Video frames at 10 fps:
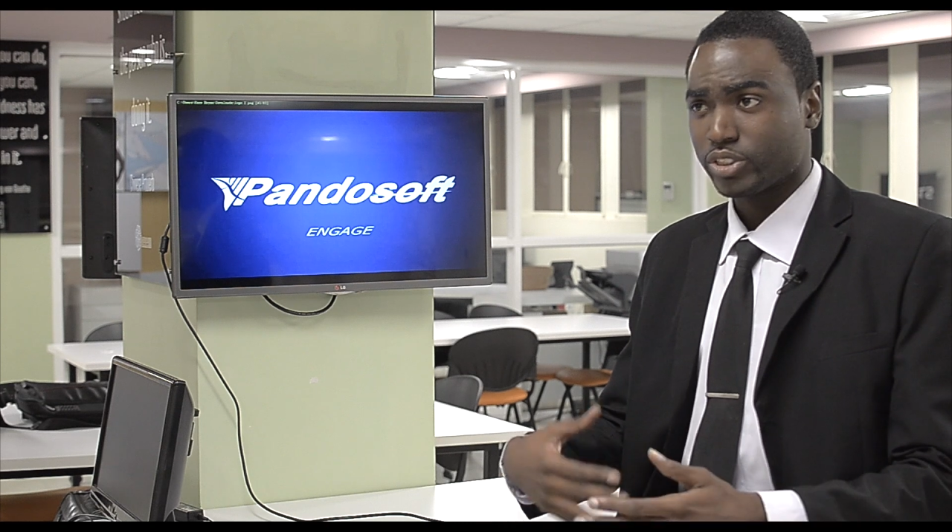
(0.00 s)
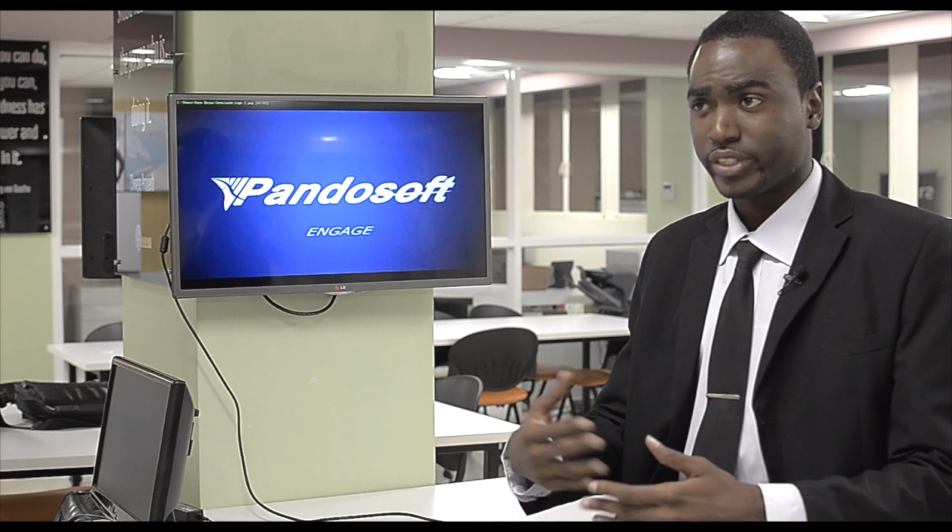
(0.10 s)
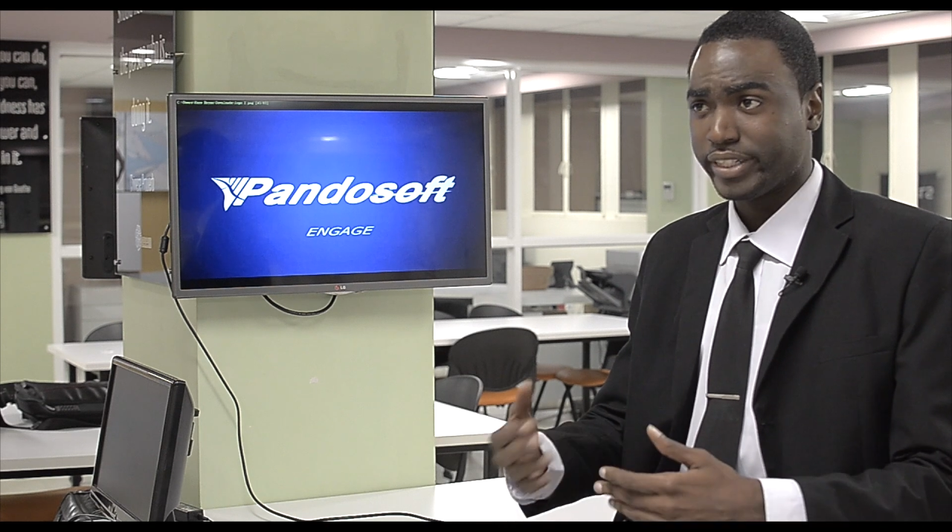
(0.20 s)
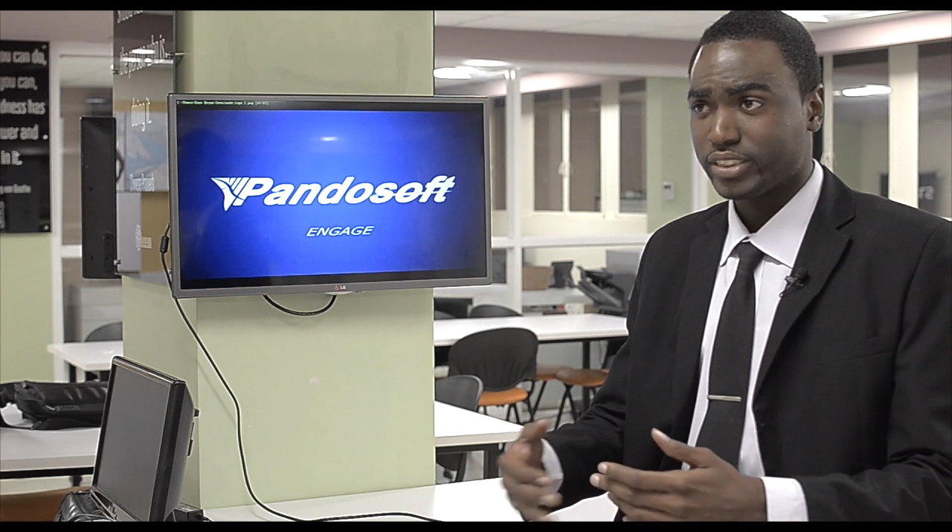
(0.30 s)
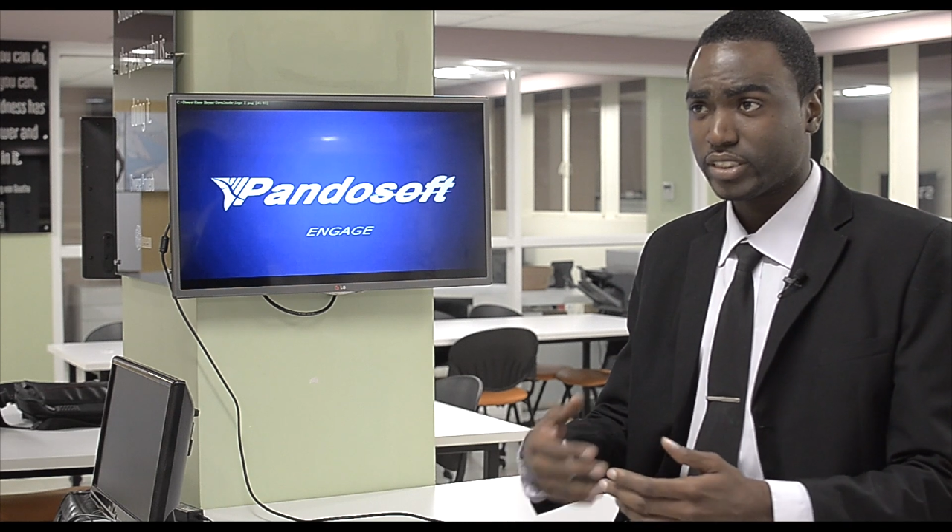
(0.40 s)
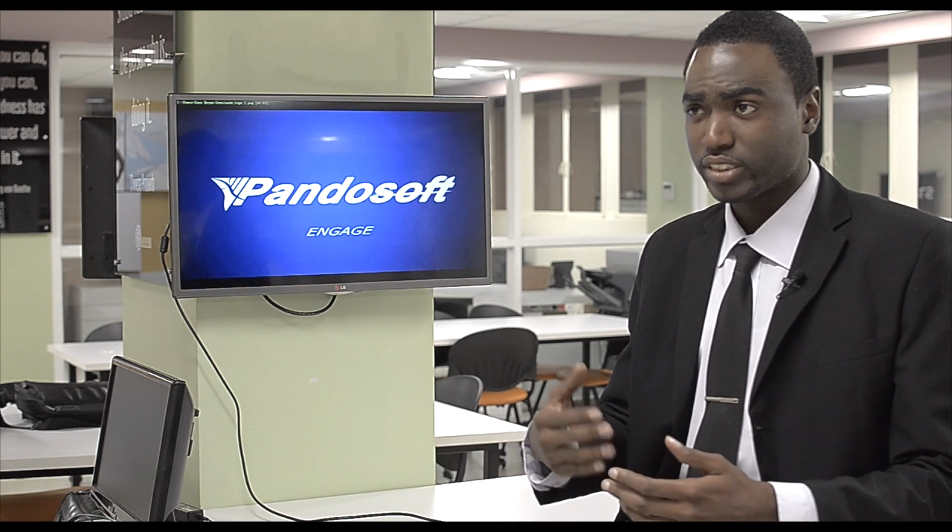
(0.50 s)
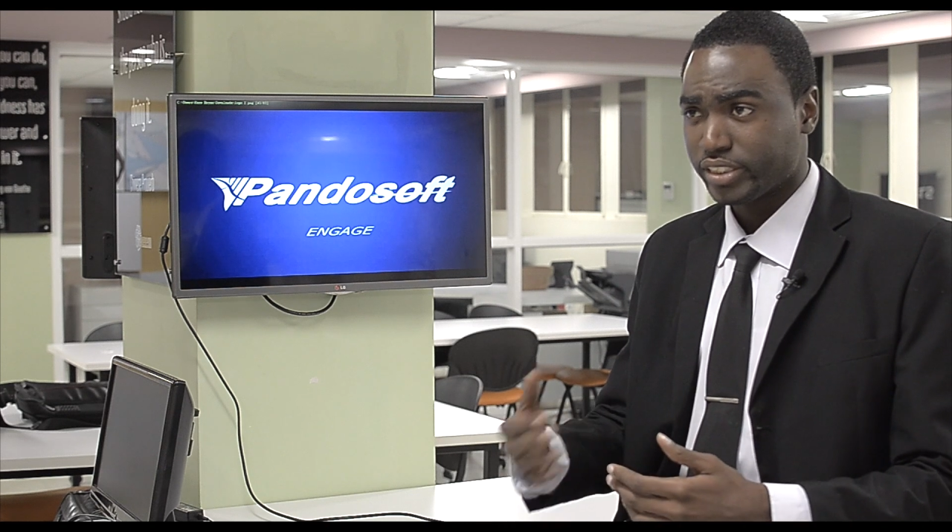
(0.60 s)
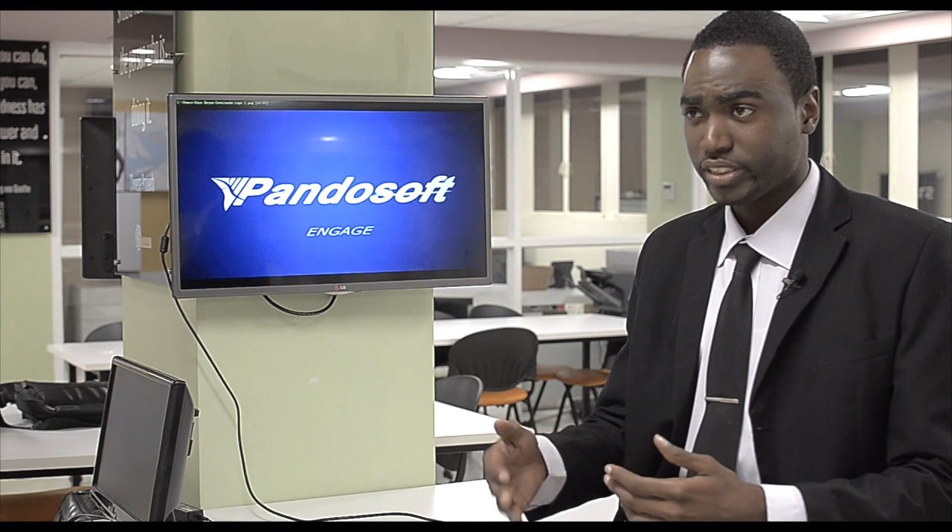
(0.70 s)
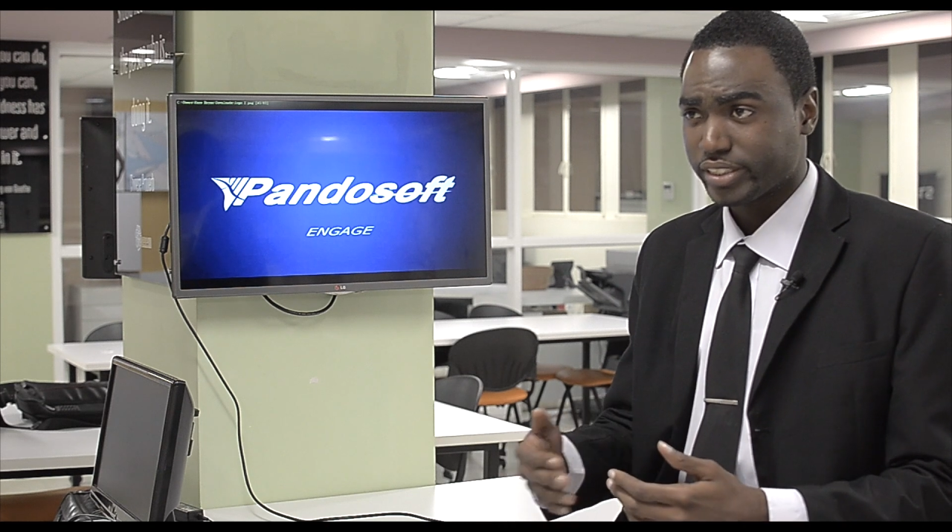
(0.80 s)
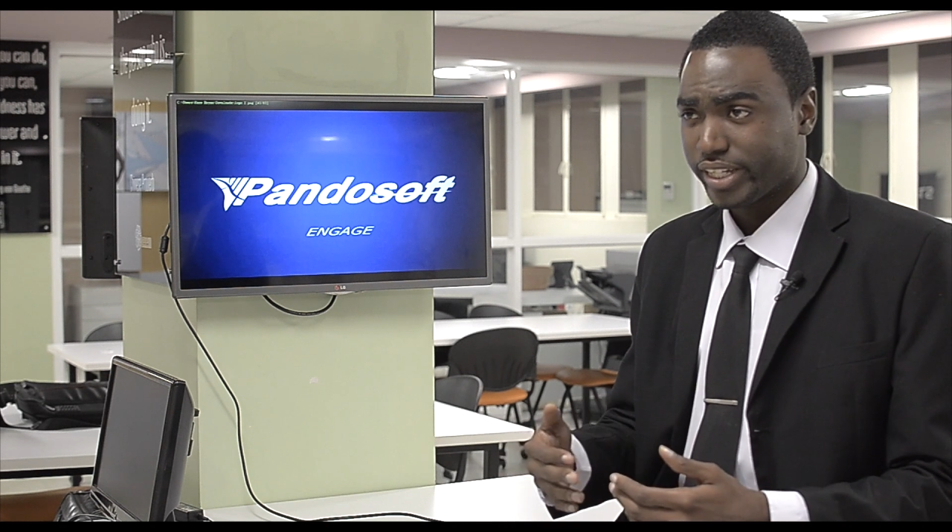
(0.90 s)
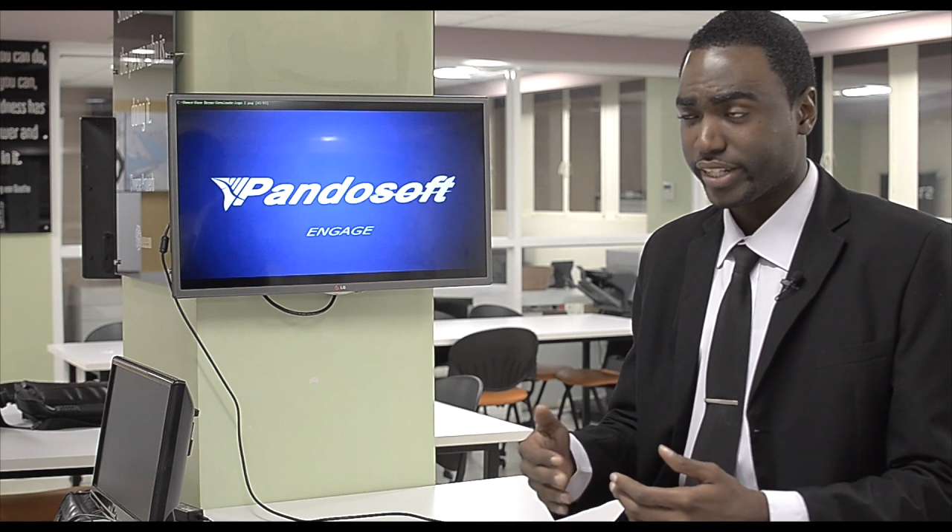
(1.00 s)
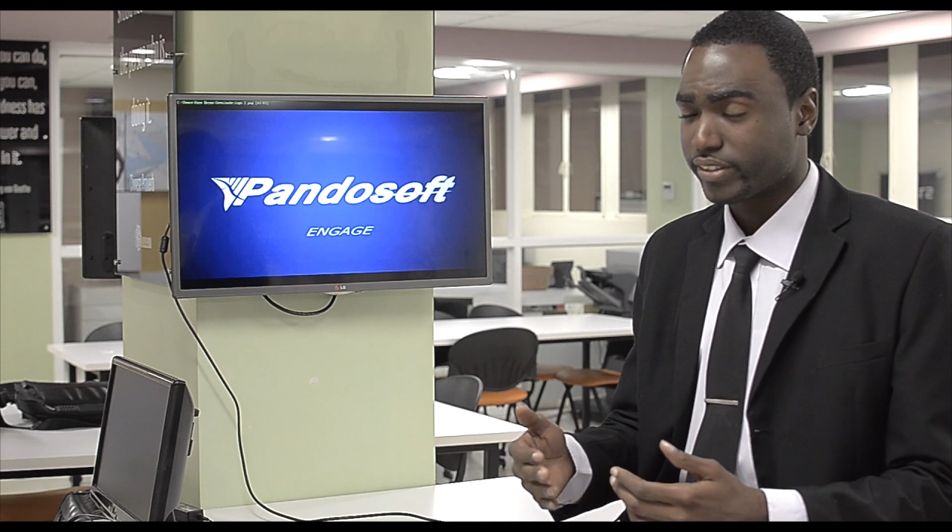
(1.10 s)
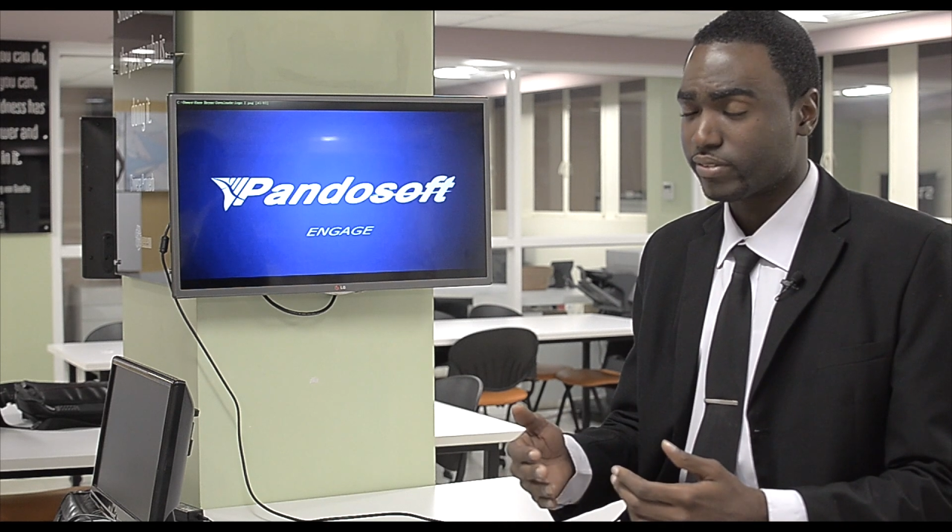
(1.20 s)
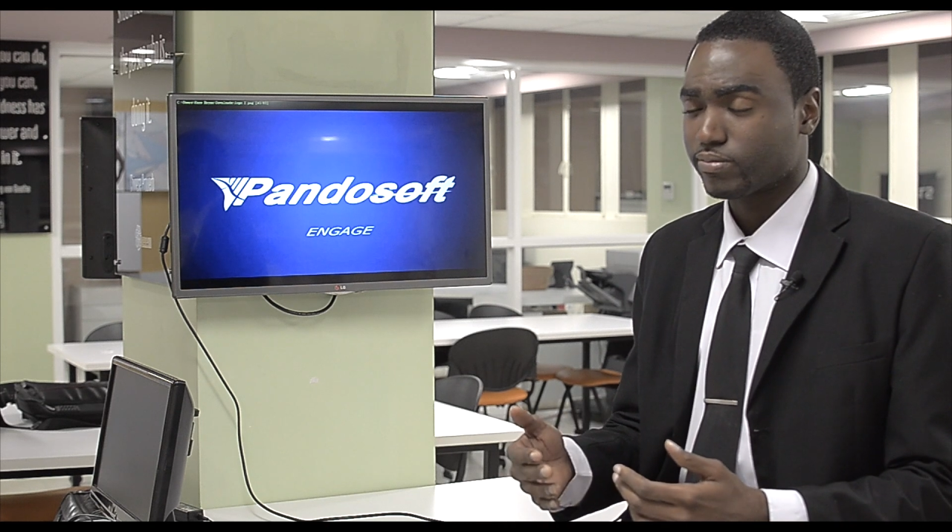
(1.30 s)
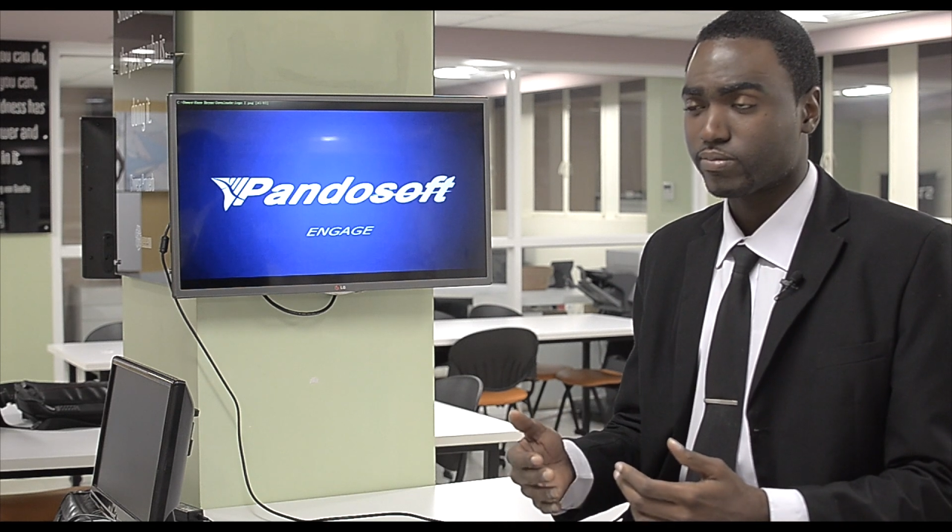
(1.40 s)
trying to sell, that